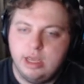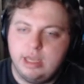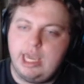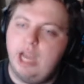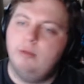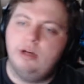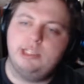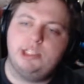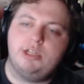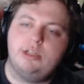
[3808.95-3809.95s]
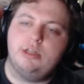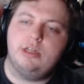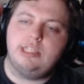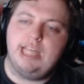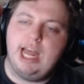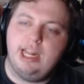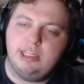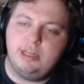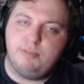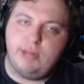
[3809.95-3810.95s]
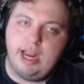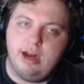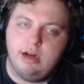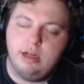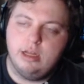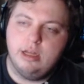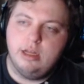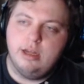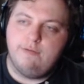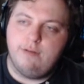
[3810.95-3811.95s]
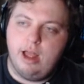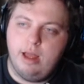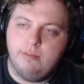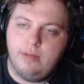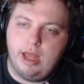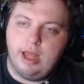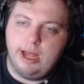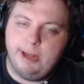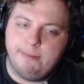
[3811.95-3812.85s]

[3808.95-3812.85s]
Cameron is such a talented player from I